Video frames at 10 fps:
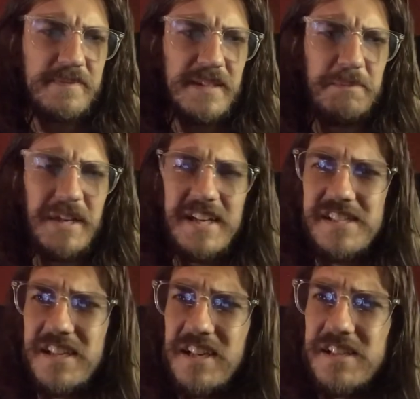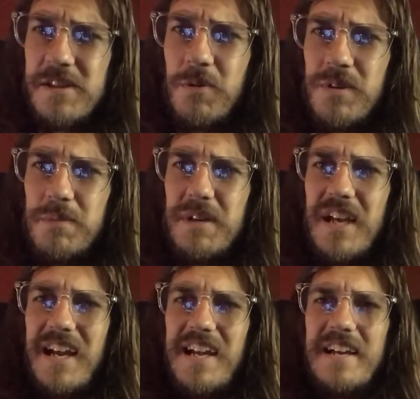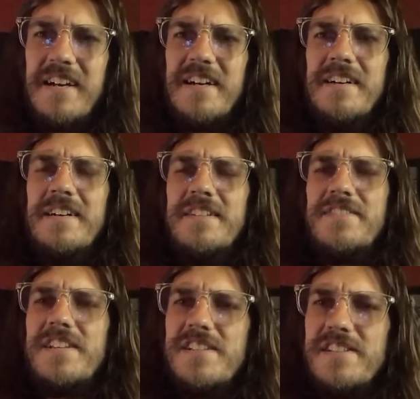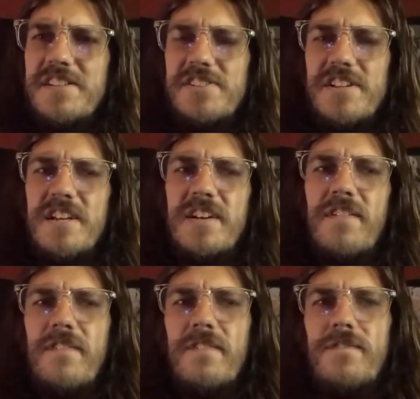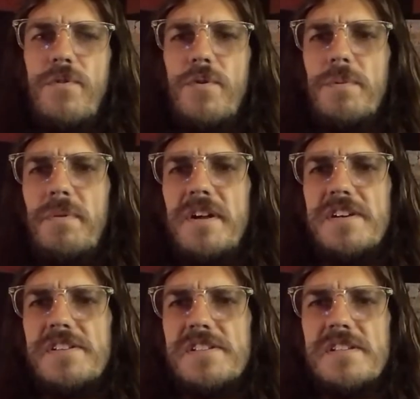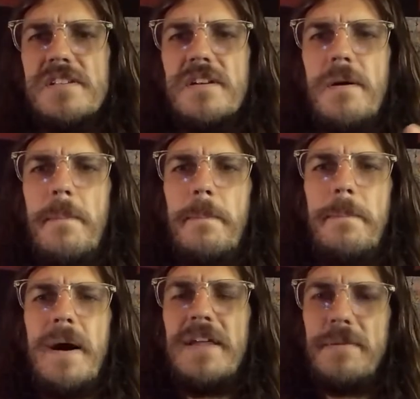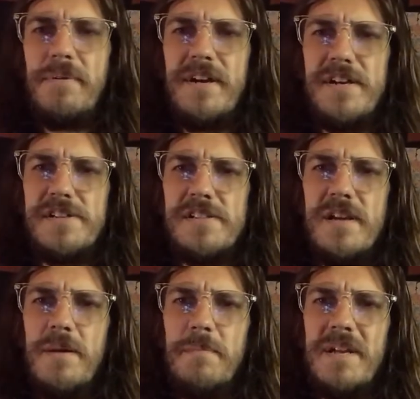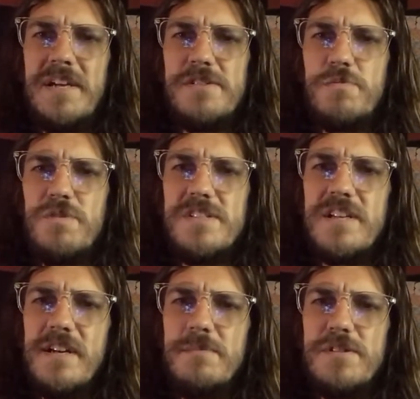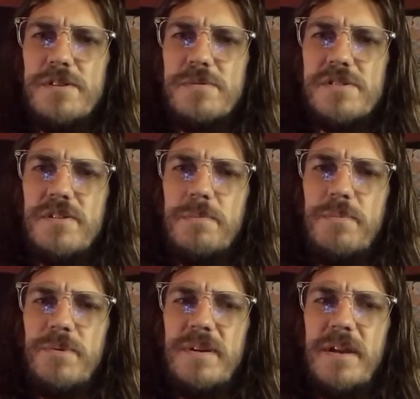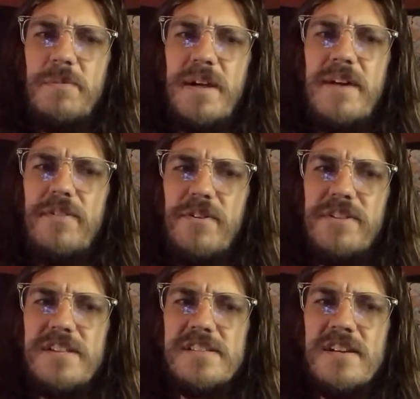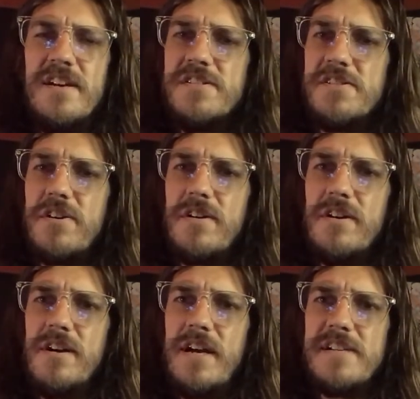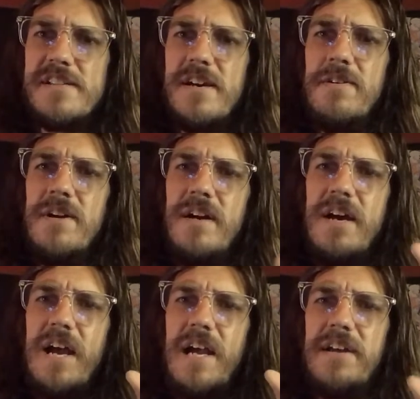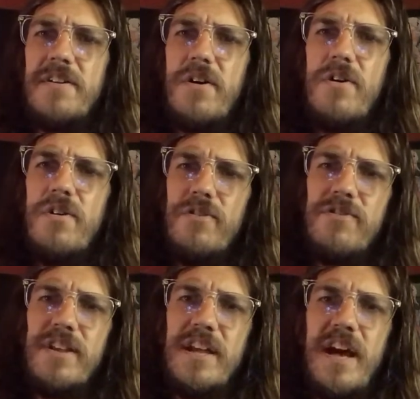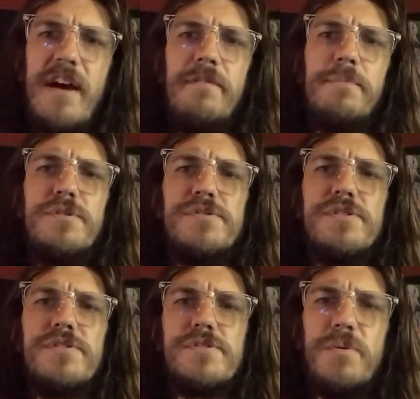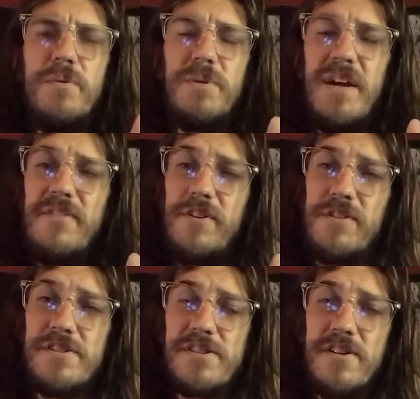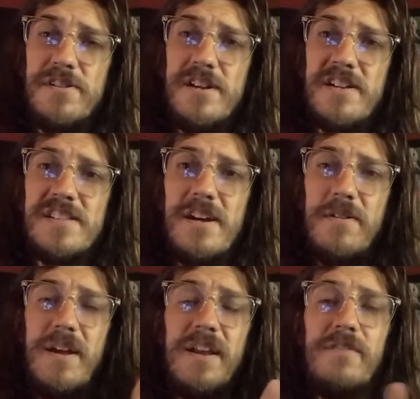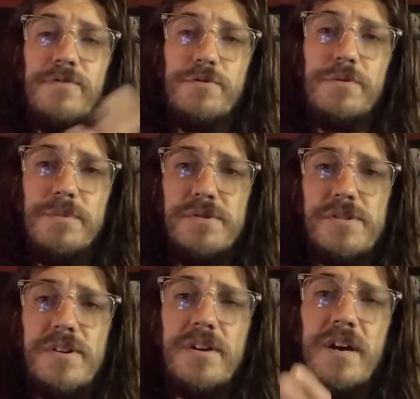because it is going to be a TCG for the players, by the players, because once it comes to a certain point and we have all these starter decks out and all the half boosters, or we have all the starter decks out and a full booster,